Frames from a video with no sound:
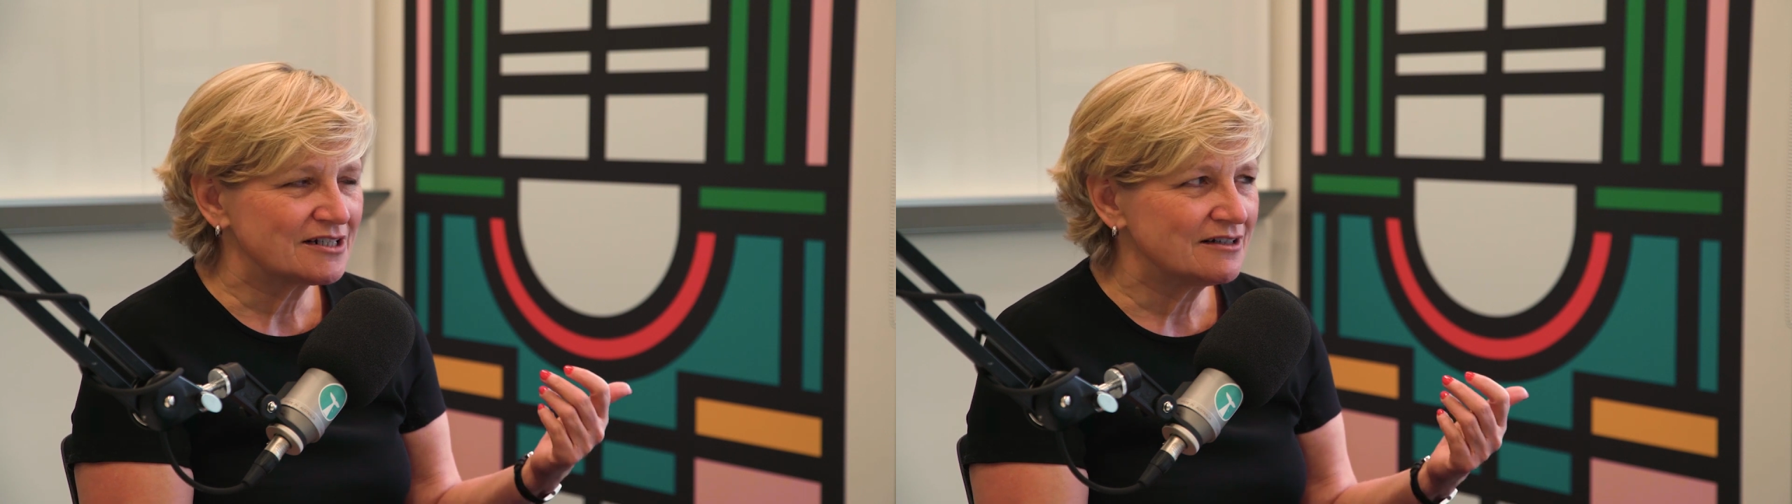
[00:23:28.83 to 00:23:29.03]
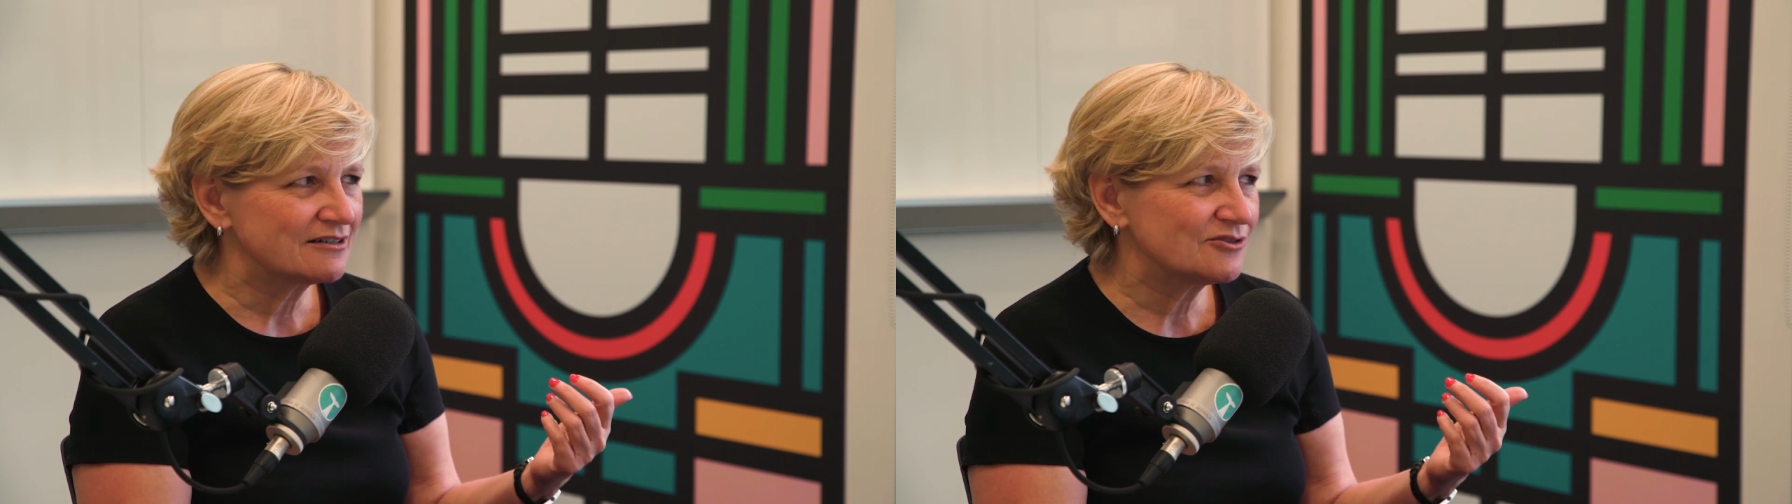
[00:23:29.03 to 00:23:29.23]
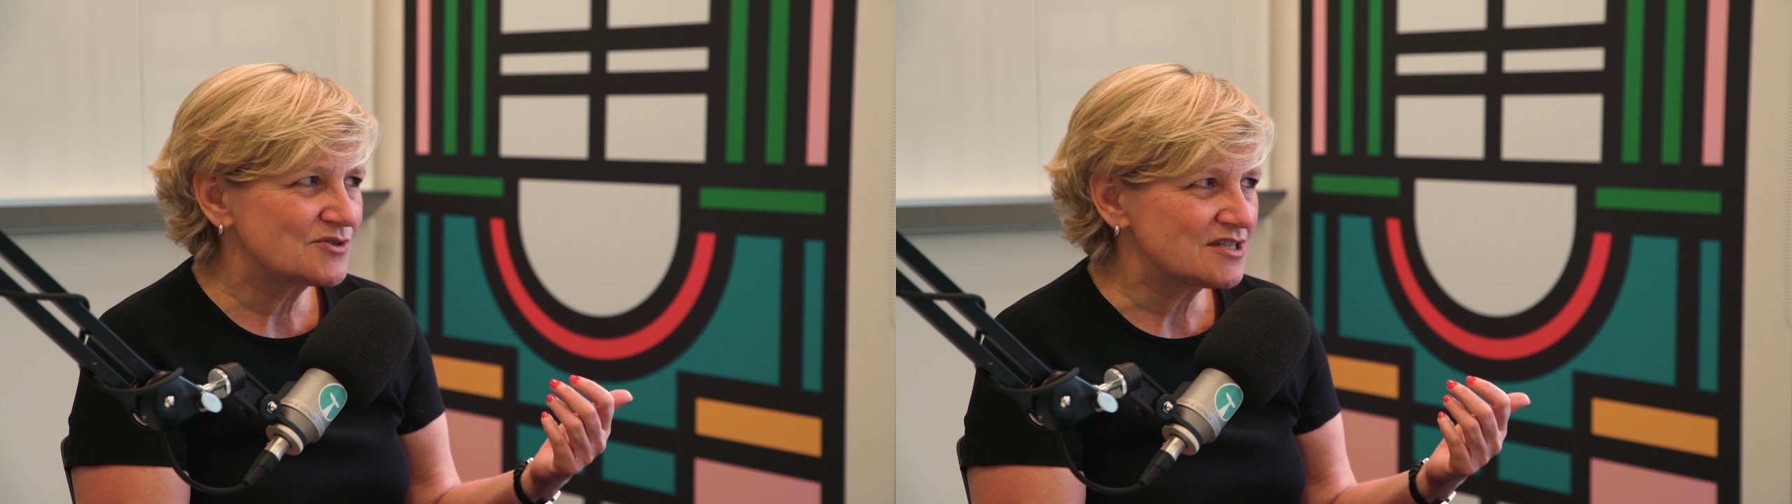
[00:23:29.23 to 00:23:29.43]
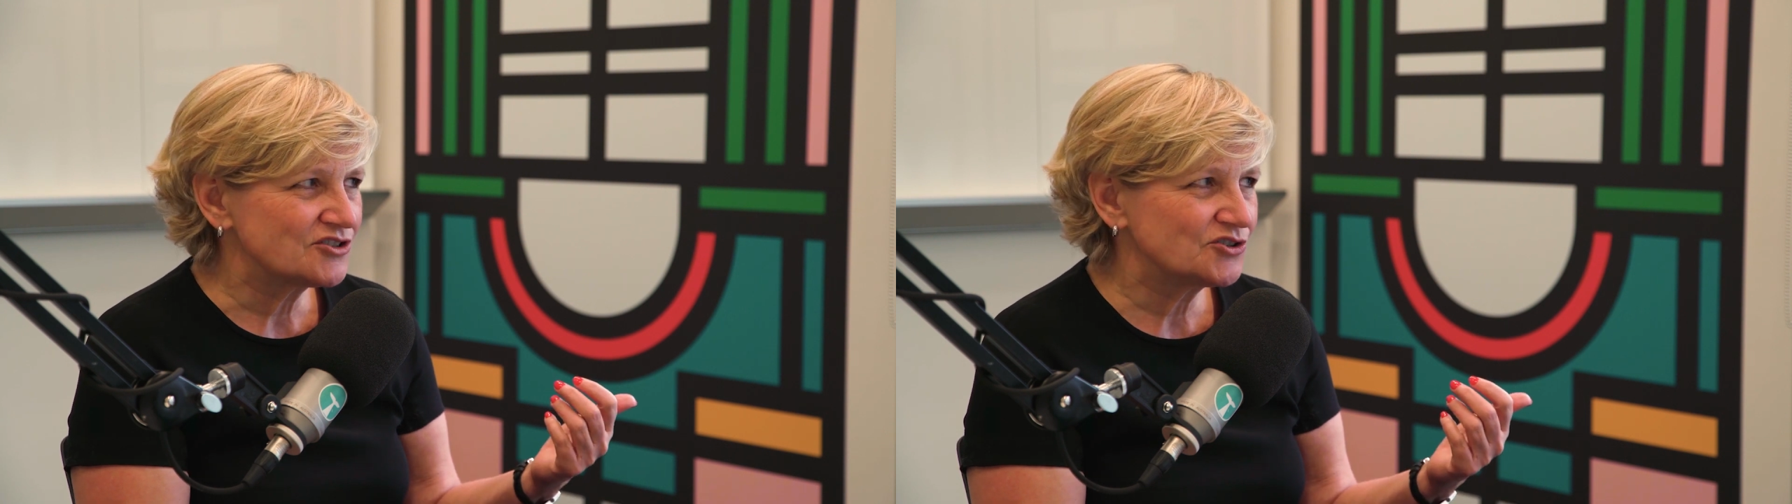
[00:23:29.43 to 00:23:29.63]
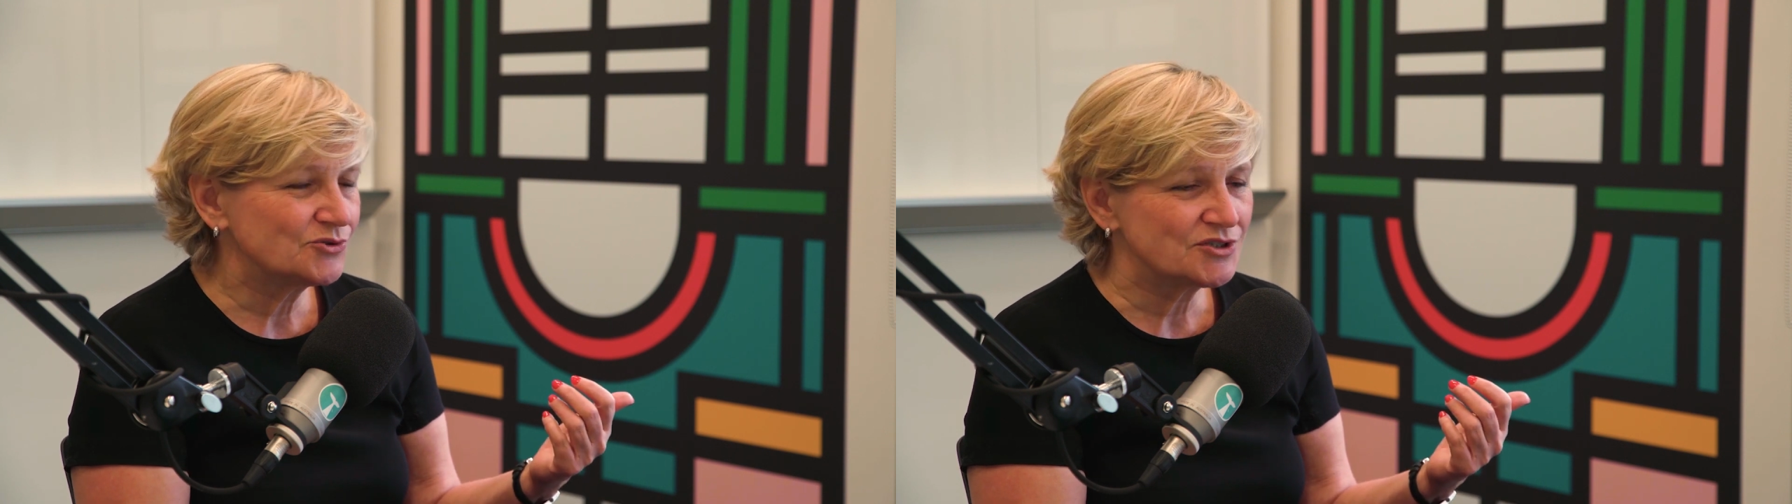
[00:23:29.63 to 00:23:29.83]
client calls
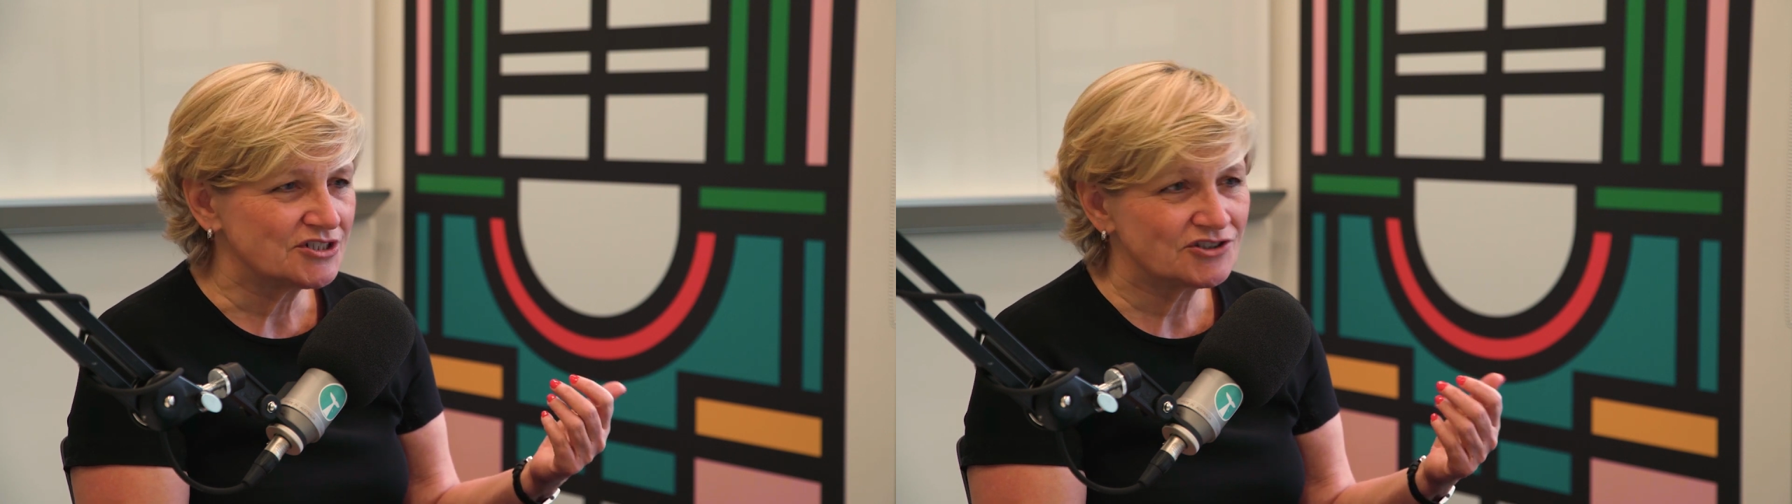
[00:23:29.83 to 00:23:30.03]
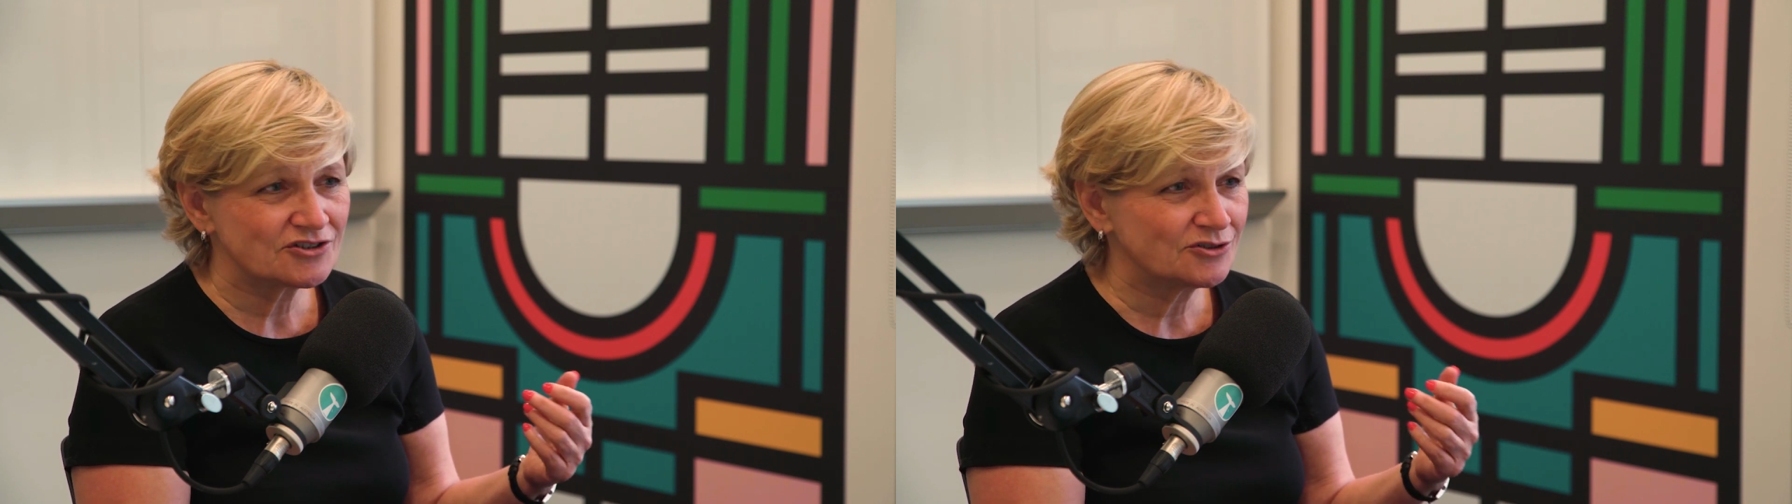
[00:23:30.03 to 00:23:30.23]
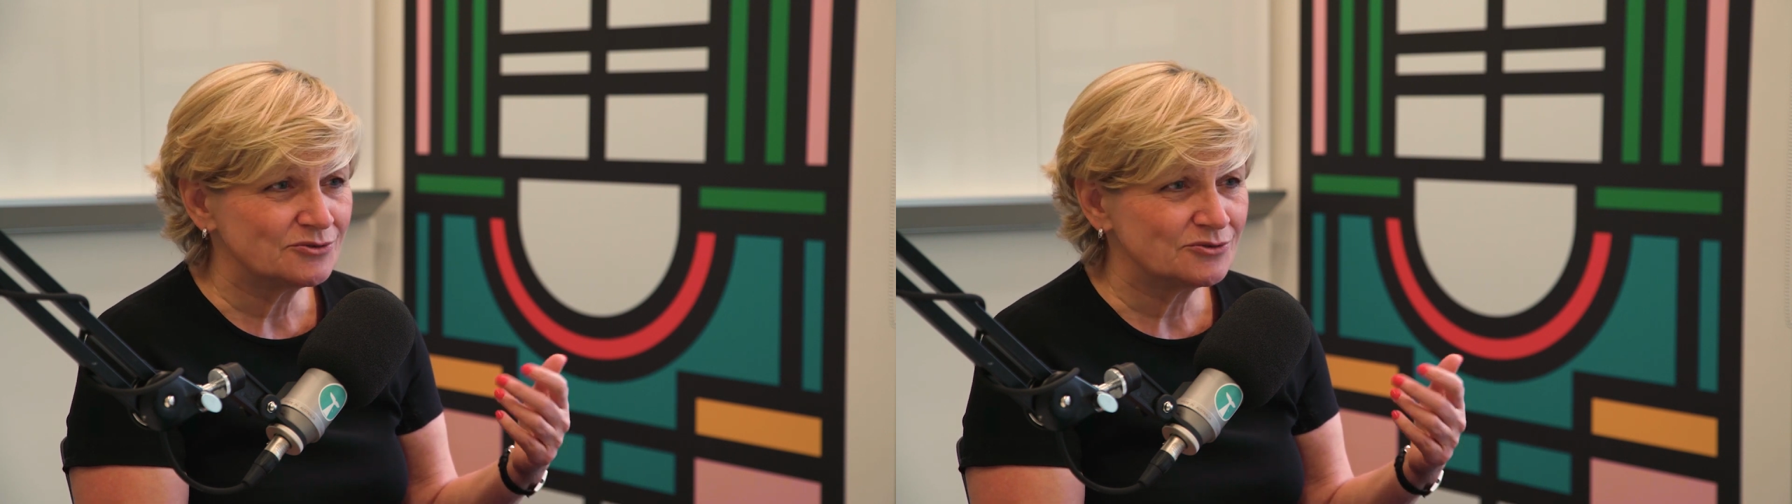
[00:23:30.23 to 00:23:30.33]
it Shoreditch